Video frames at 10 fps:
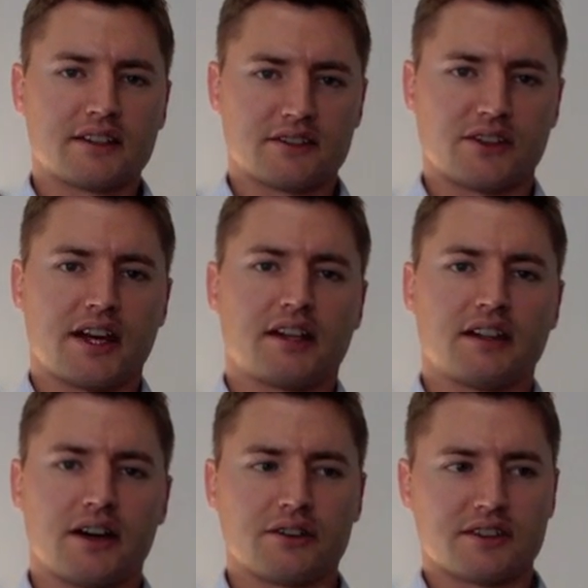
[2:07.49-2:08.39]
So that
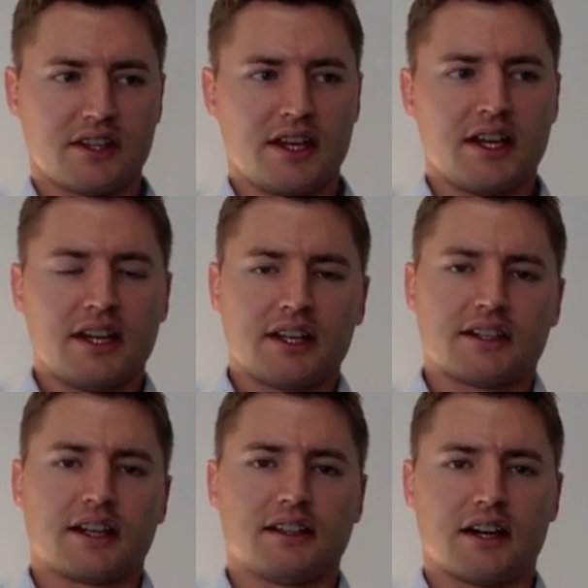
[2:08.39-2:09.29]

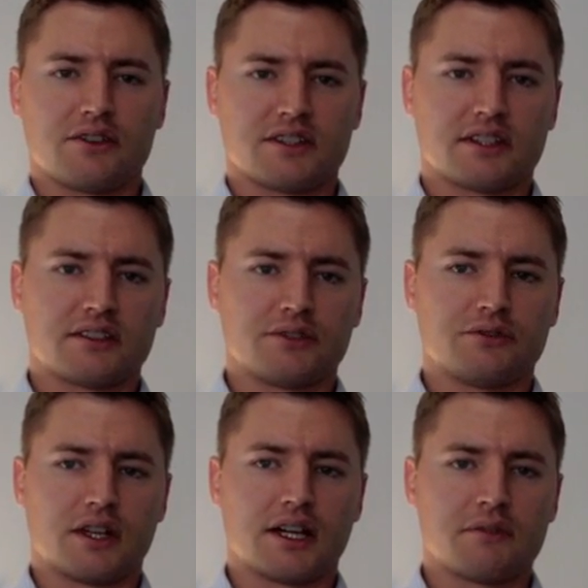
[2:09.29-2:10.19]
allows it
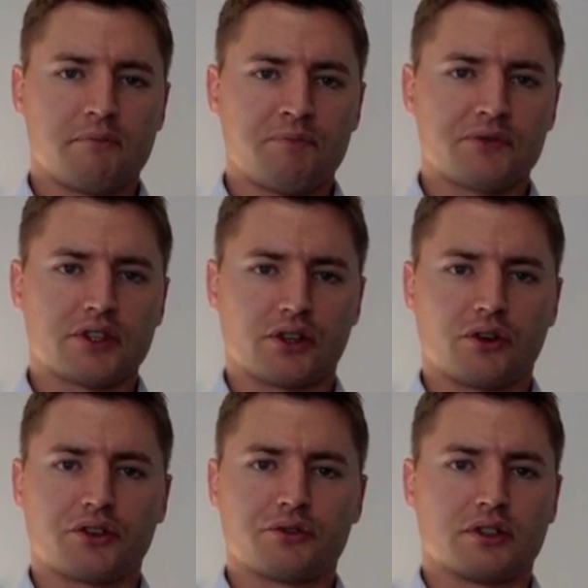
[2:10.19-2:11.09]
to
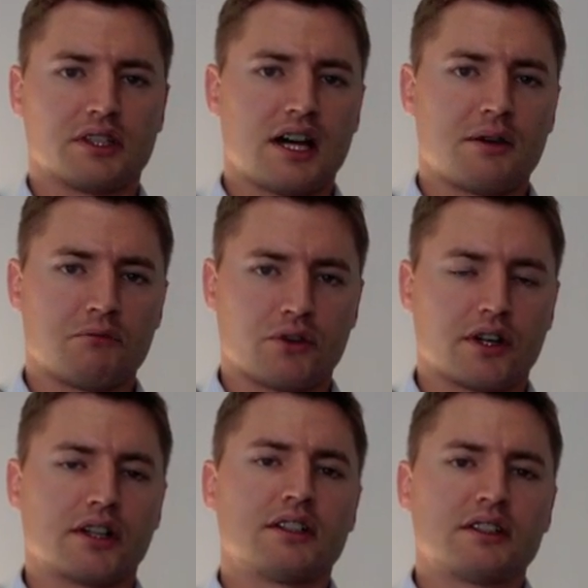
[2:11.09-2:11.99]
go through a lot
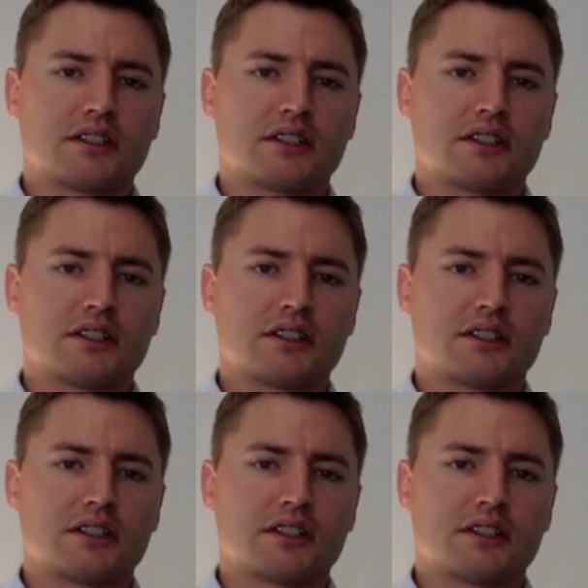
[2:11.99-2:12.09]
more